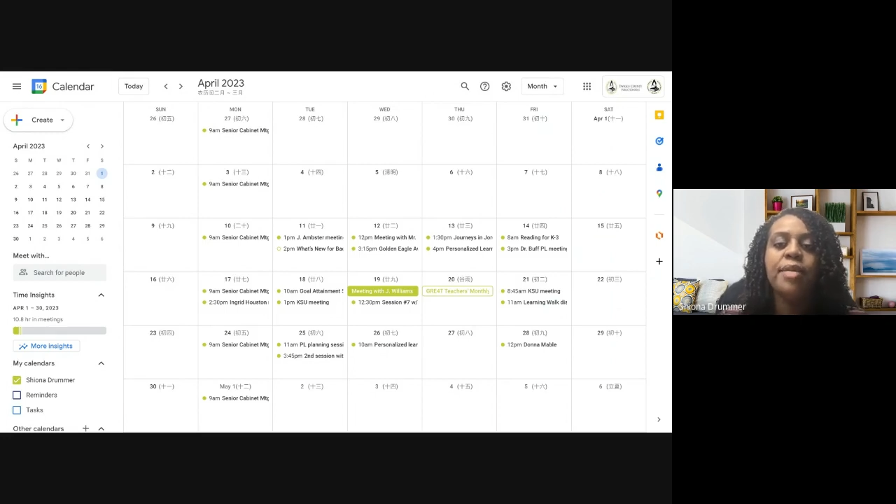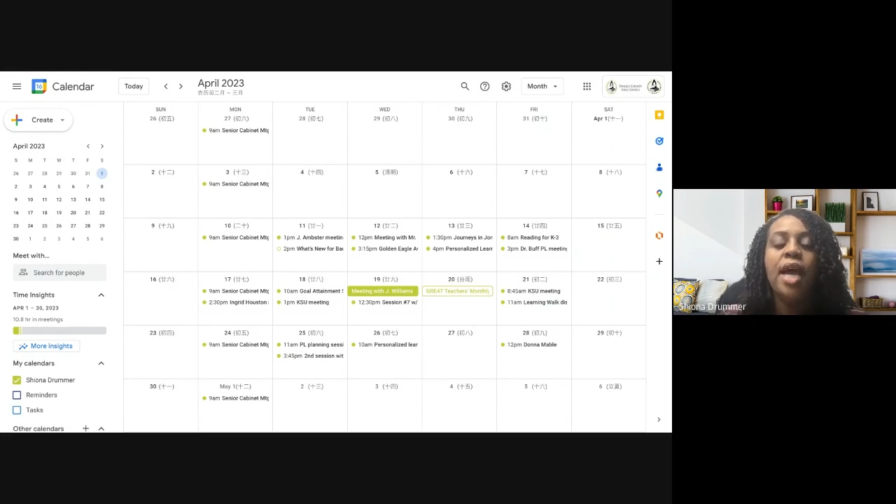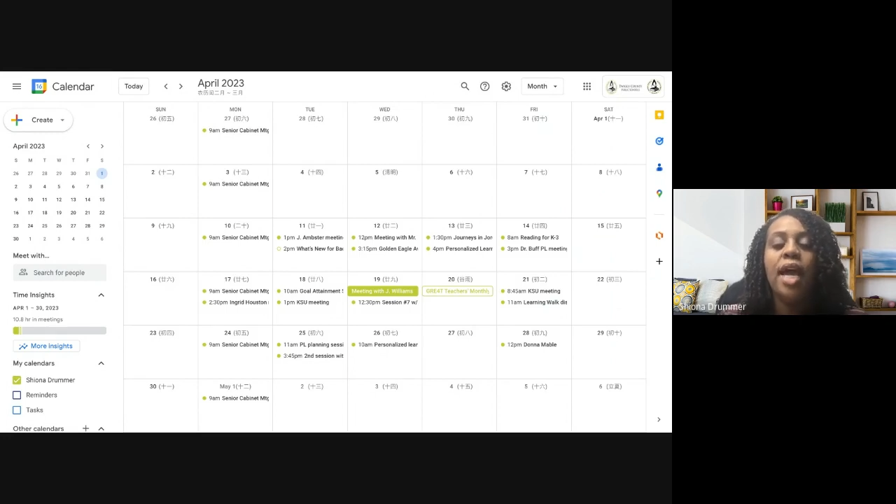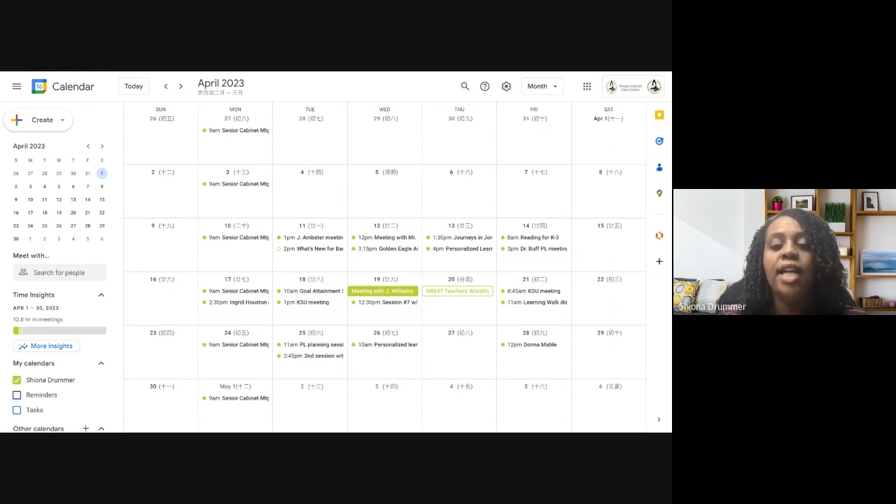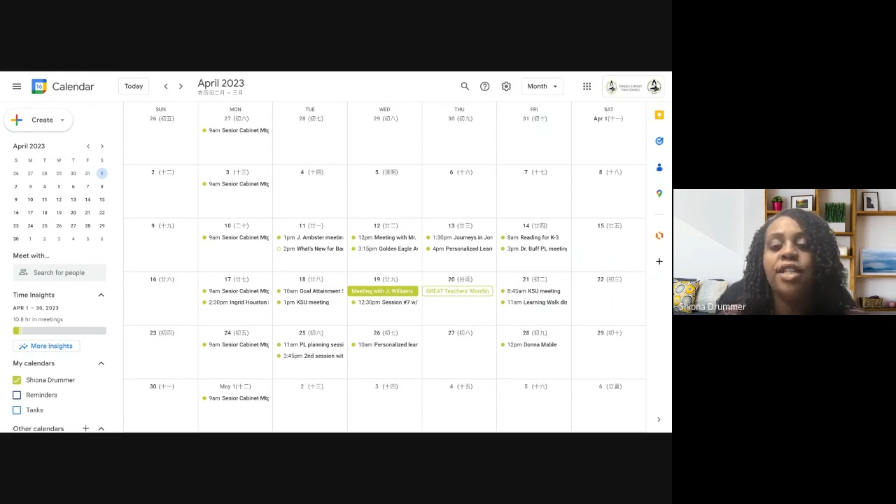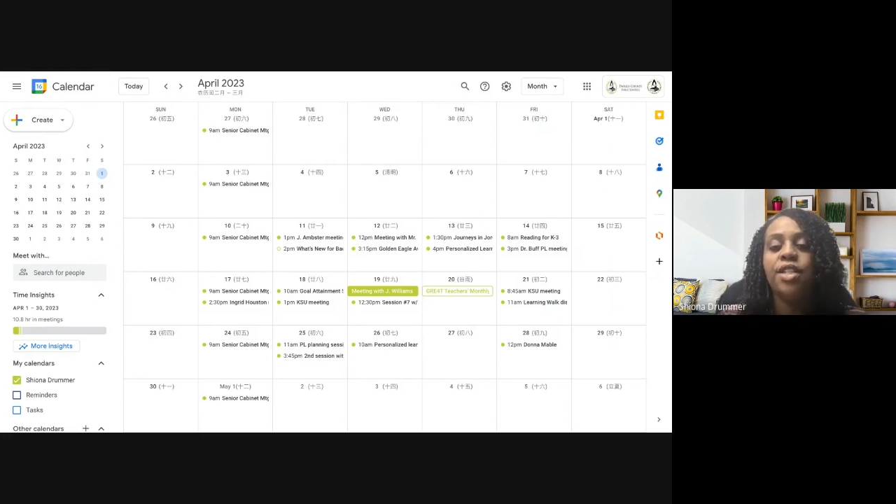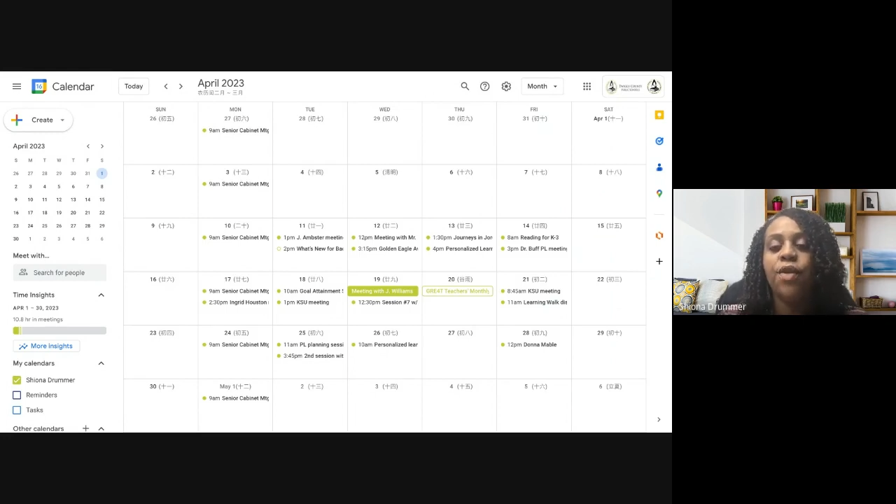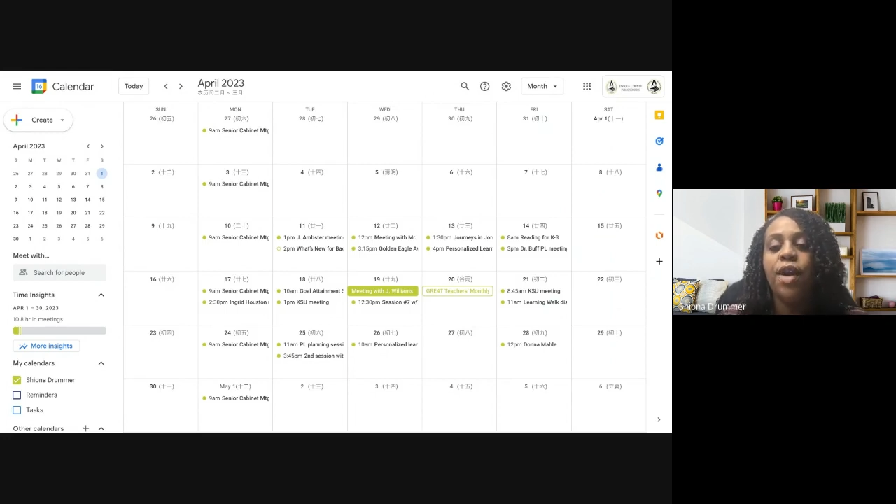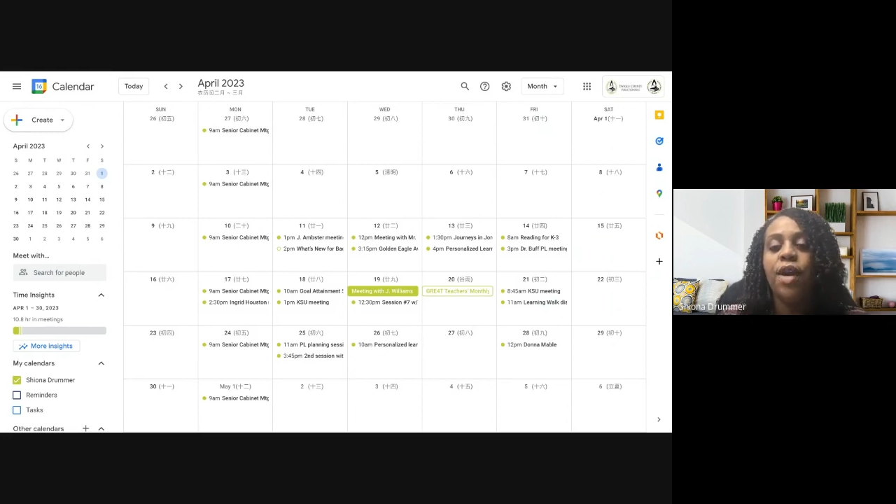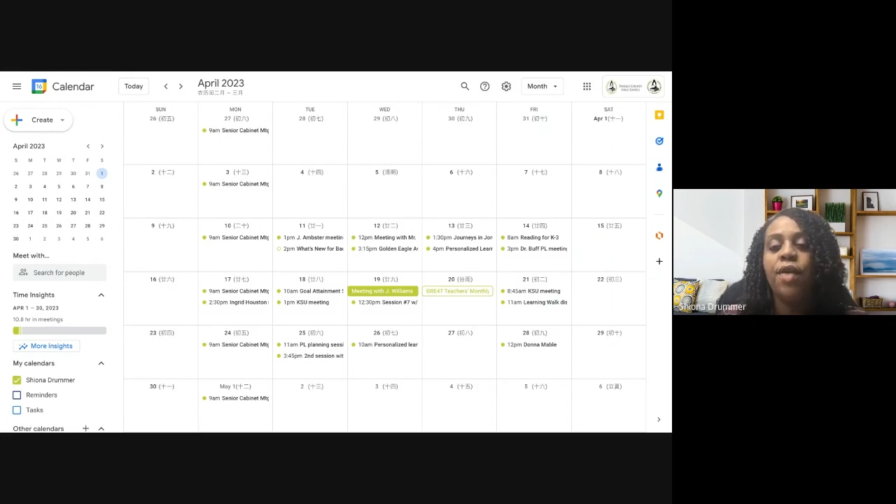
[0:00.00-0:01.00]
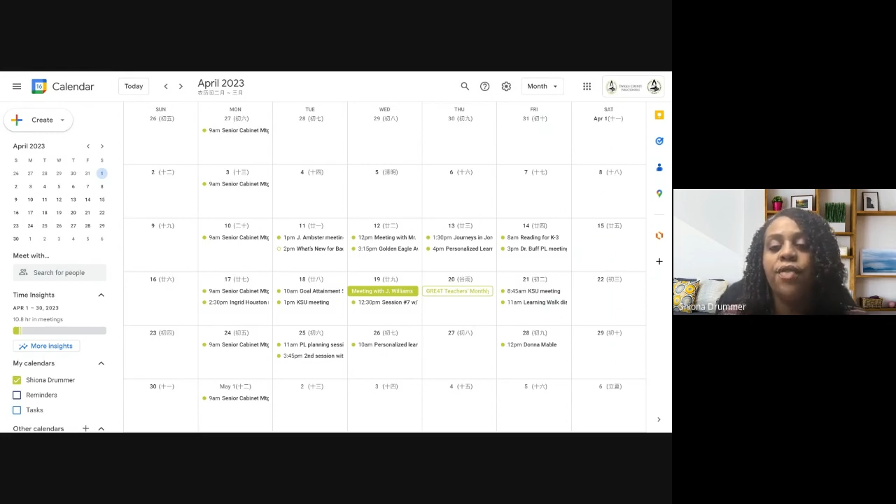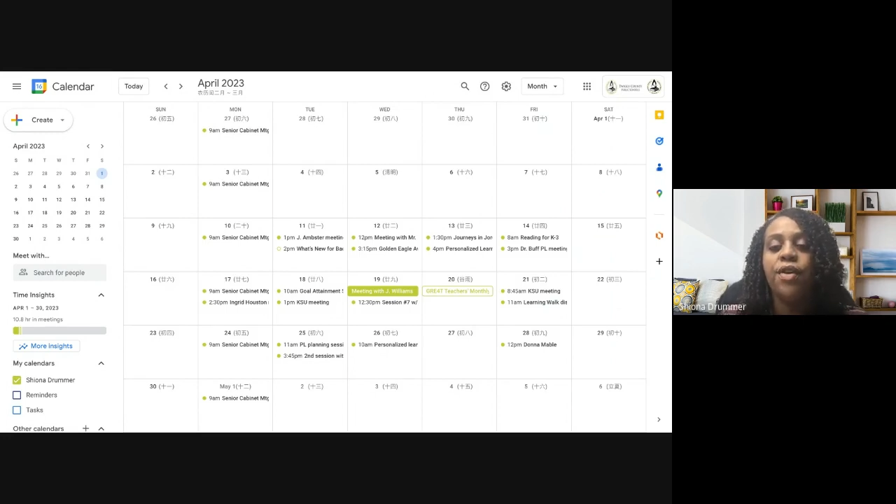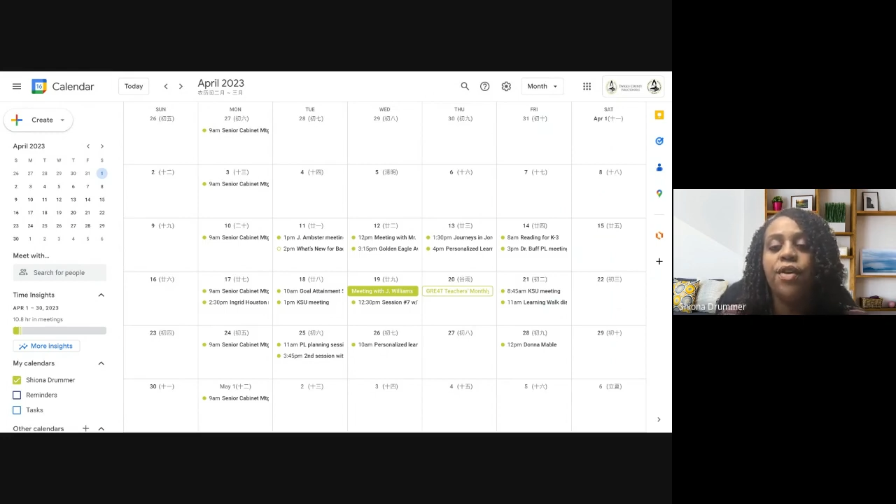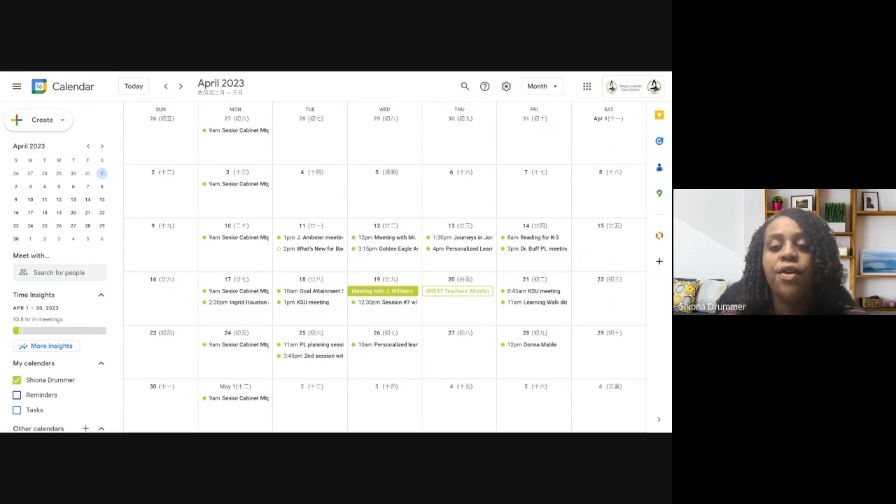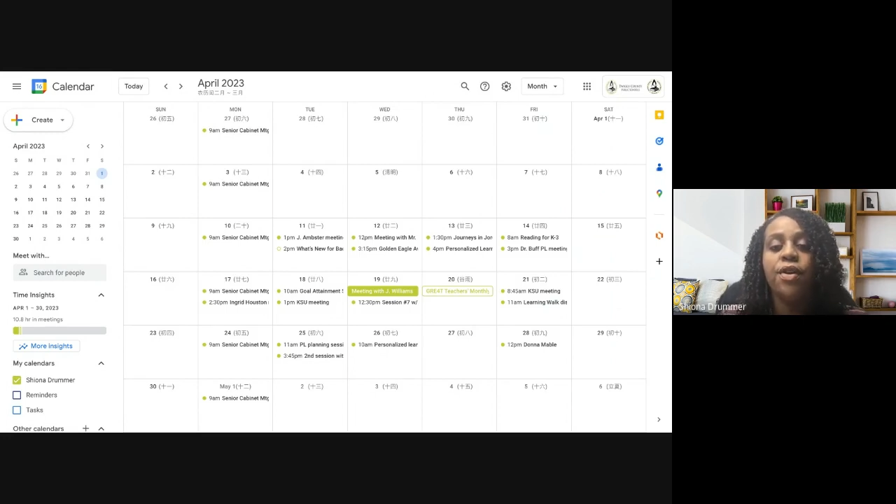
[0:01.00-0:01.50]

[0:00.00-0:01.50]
It's a great way for your